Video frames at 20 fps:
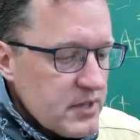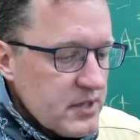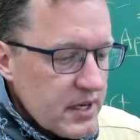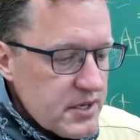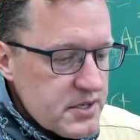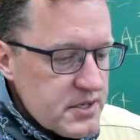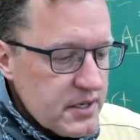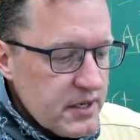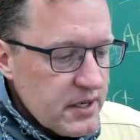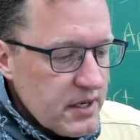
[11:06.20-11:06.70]

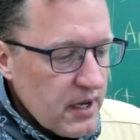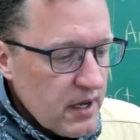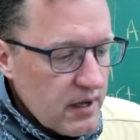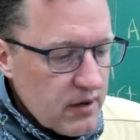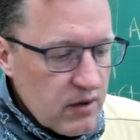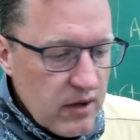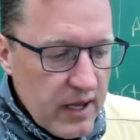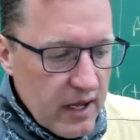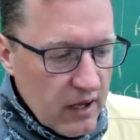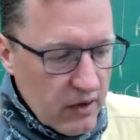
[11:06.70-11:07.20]
session,
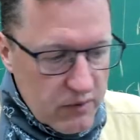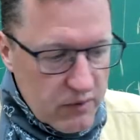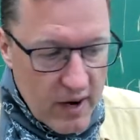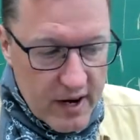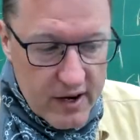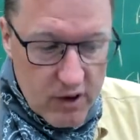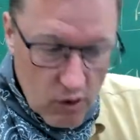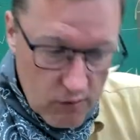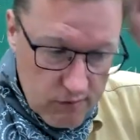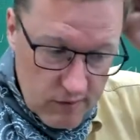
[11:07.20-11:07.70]
uh, held
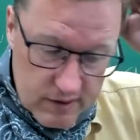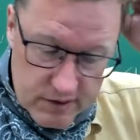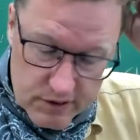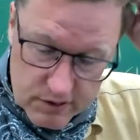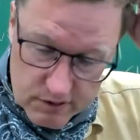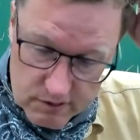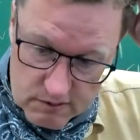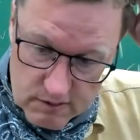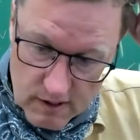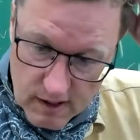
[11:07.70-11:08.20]
right over
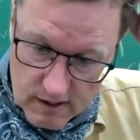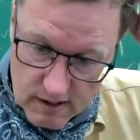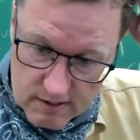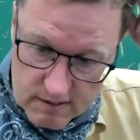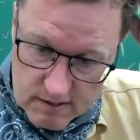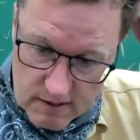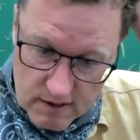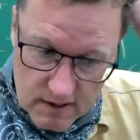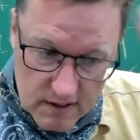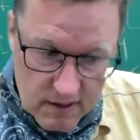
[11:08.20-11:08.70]
to uh,
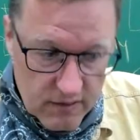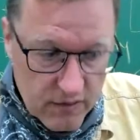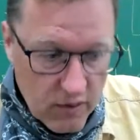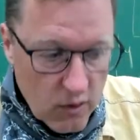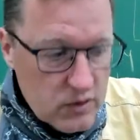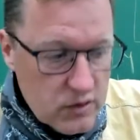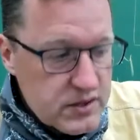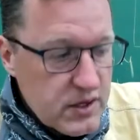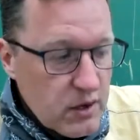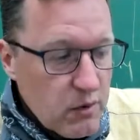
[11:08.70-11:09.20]

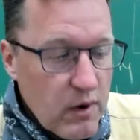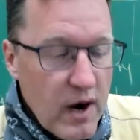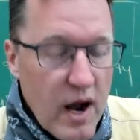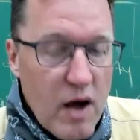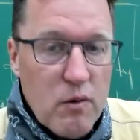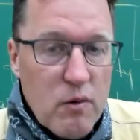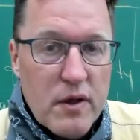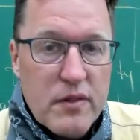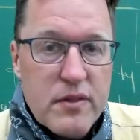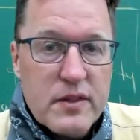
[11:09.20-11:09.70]
those that were
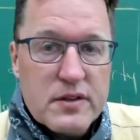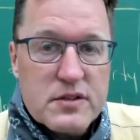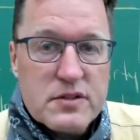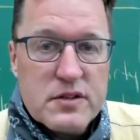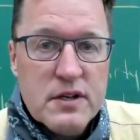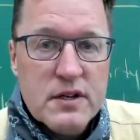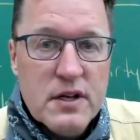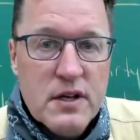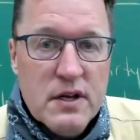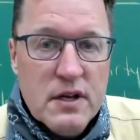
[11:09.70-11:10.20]
out with
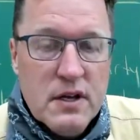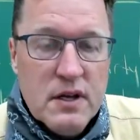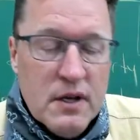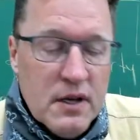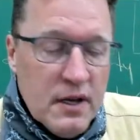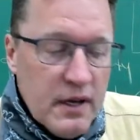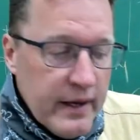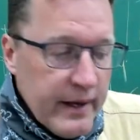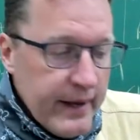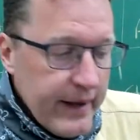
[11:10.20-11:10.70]
us.
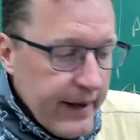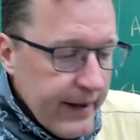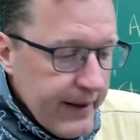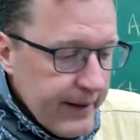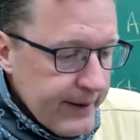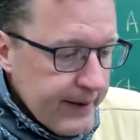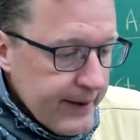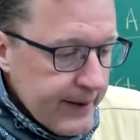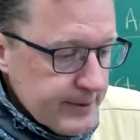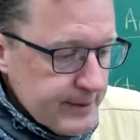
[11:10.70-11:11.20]

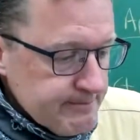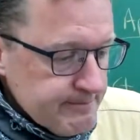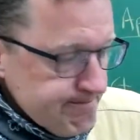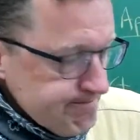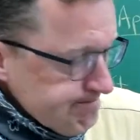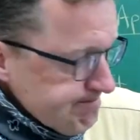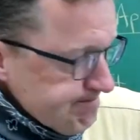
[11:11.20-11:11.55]
And um,